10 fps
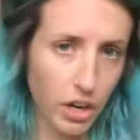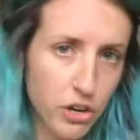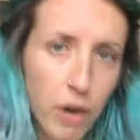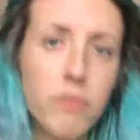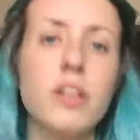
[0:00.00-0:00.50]

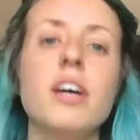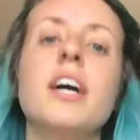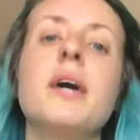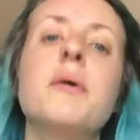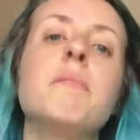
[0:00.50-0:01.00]
No.
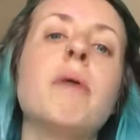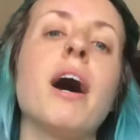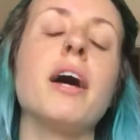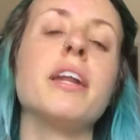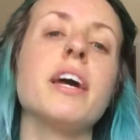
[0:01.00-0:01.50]

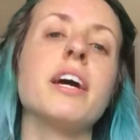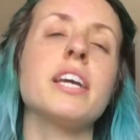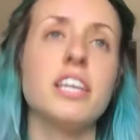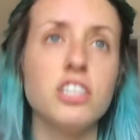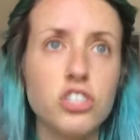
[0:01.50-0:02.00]
But
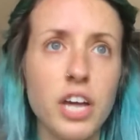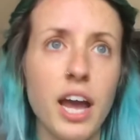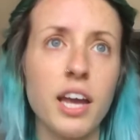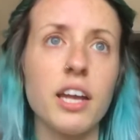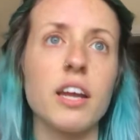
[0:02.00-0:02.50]
each
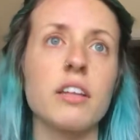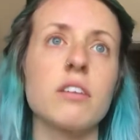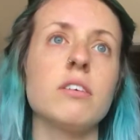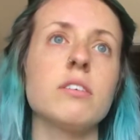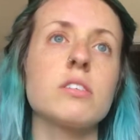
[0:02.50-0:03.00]
day getting a
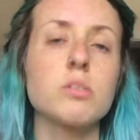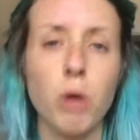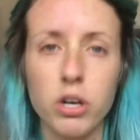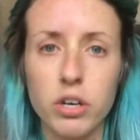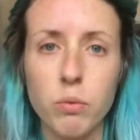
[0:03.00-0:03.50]
little
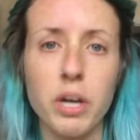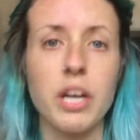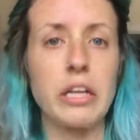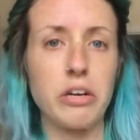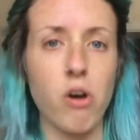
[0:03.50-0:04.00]
smarter,
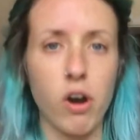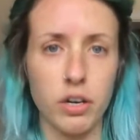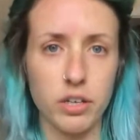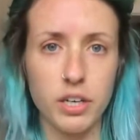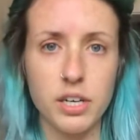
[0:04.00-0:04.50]
working a little
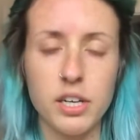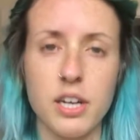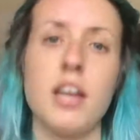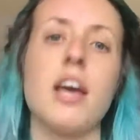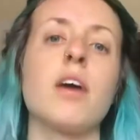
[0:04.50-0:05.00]
harder,
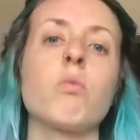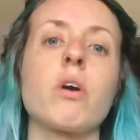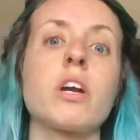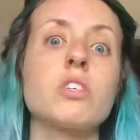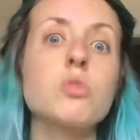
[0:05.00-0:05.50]
and
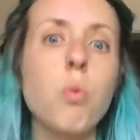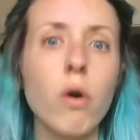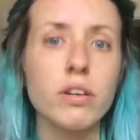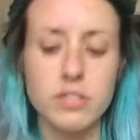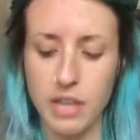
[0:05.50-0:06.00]
working
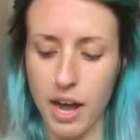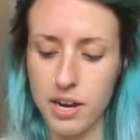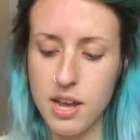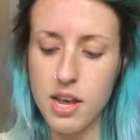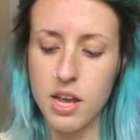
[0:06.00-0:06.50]
towards
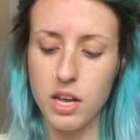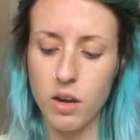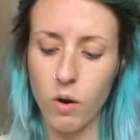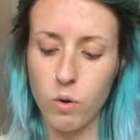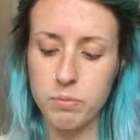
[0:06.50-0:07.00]
that in
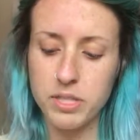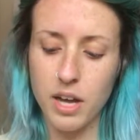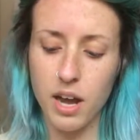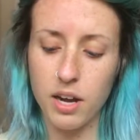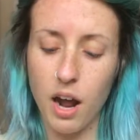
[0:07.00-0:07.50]
hopes
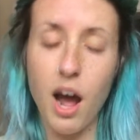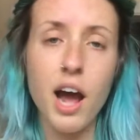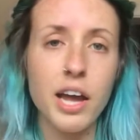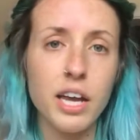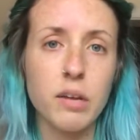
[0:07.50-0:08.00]
that
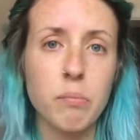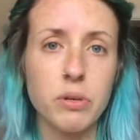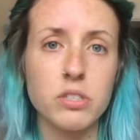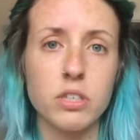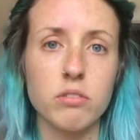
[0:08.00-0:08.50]
I can
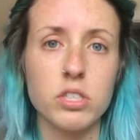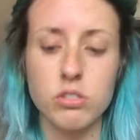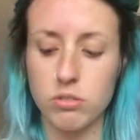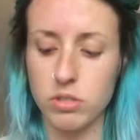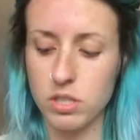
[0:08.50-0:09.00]
personally
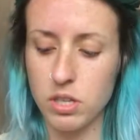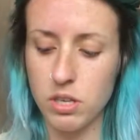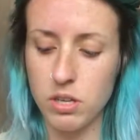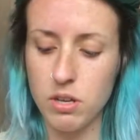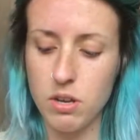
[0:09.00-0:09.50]
reduce
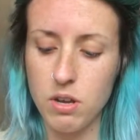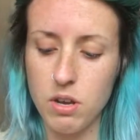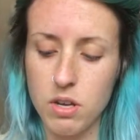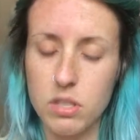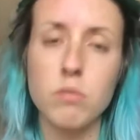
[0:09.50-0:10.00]

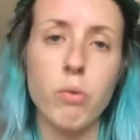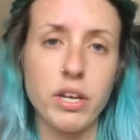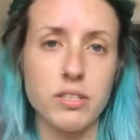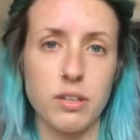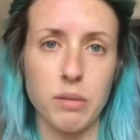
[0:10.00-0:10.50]
some
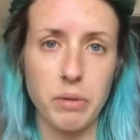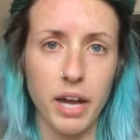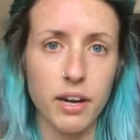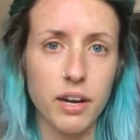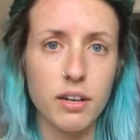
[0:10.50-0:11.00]
waste on the
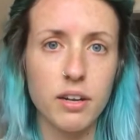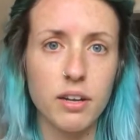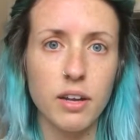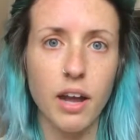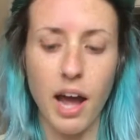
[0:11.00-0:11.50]
planet.
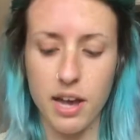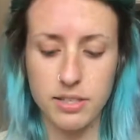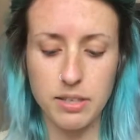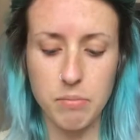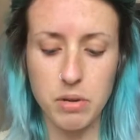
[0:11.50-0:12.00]

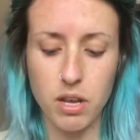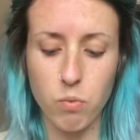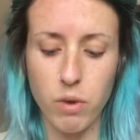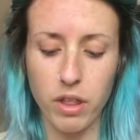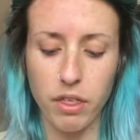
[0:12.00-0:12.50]
As somebody
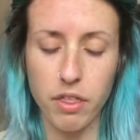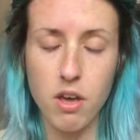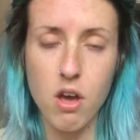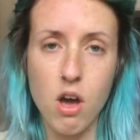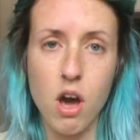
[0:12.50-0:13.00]
with
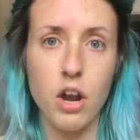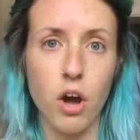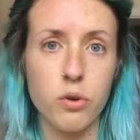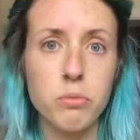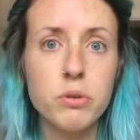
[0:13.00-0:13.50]
an
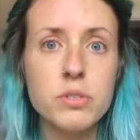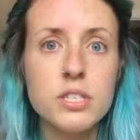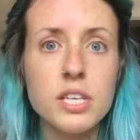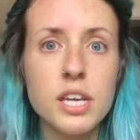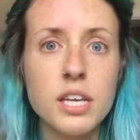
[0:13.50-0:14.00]
autoimmune
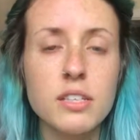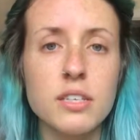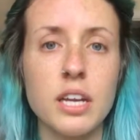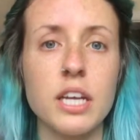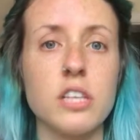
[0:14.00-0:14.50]
disease
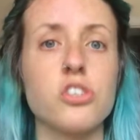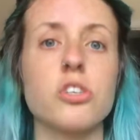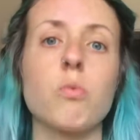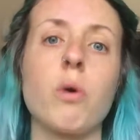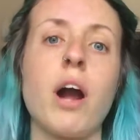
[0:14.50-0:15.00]
and a
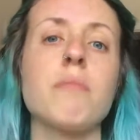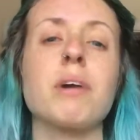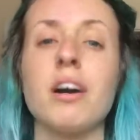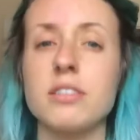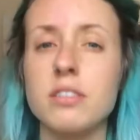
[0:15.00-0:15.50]
condition where I'm
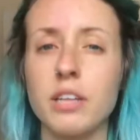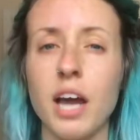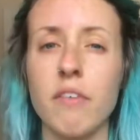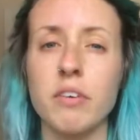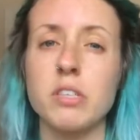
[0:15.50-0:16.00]
constantly
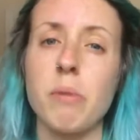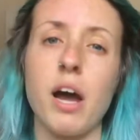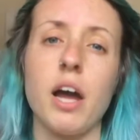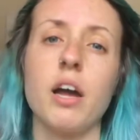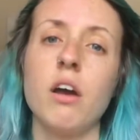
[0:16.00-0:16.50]
having to
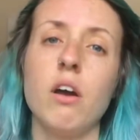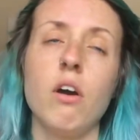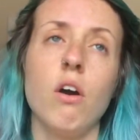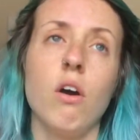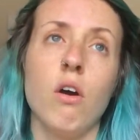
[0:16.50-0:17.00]
buy
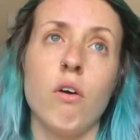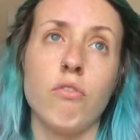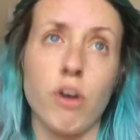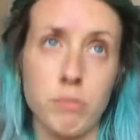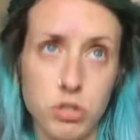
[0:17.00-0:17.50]

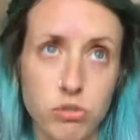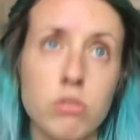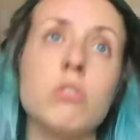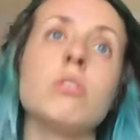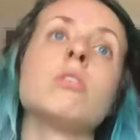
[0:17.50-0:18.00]

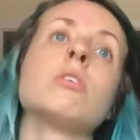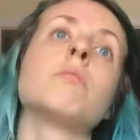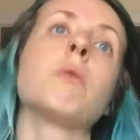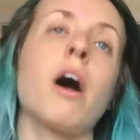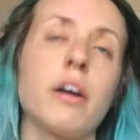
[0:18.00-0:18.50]

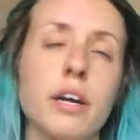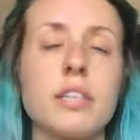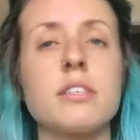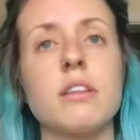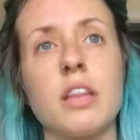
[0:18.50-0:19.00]
pharmaceutical
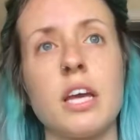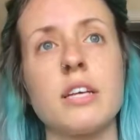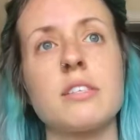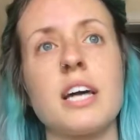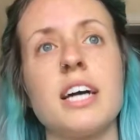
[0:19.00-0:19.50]
products and
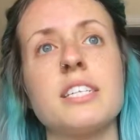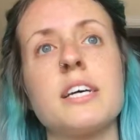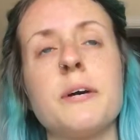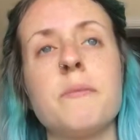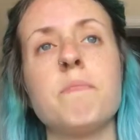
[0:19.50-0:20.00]
things,
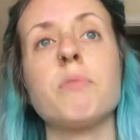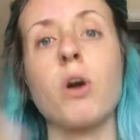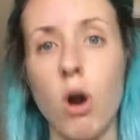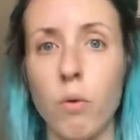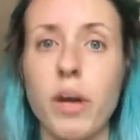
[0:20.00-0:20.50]
that
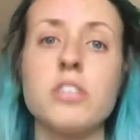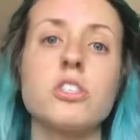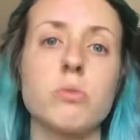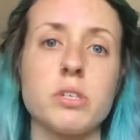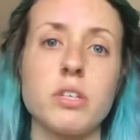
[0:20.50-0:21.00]
there are ways
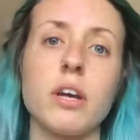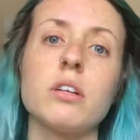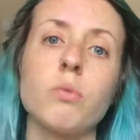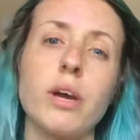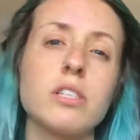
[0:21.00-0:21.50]
to
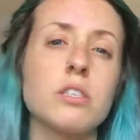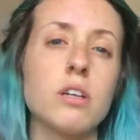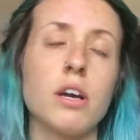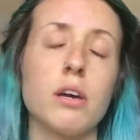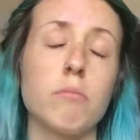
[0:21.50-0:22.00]

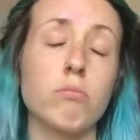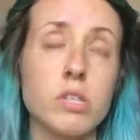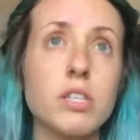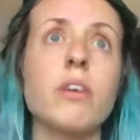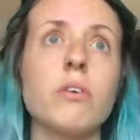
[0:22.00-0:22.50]

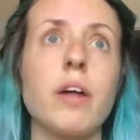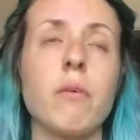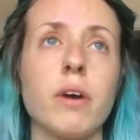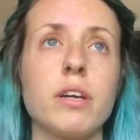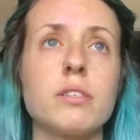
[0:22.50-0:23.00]
recycle
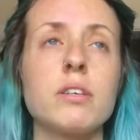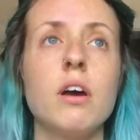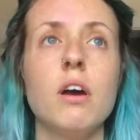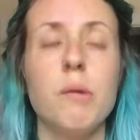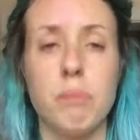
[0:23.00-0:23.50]
that waste,
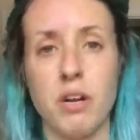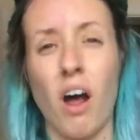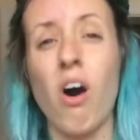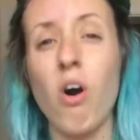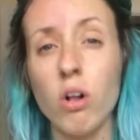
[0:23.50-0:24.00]
but
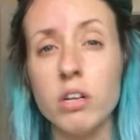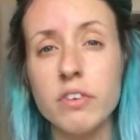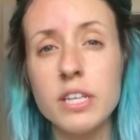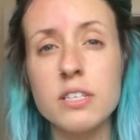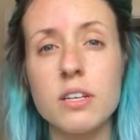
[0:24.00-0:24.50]
not all of
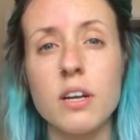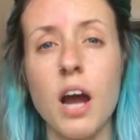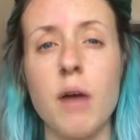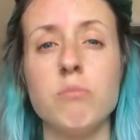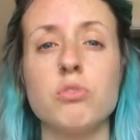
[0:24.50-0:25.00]
it.
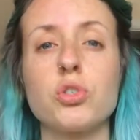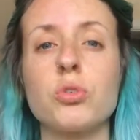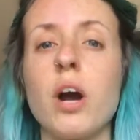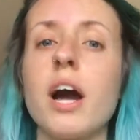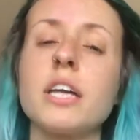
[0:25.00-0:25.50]
I'm
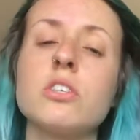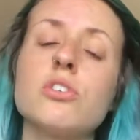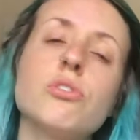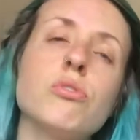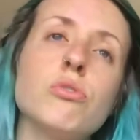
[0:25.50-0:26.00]
trying
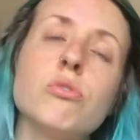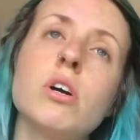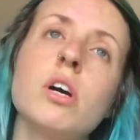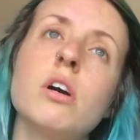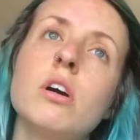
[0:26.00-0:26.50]
to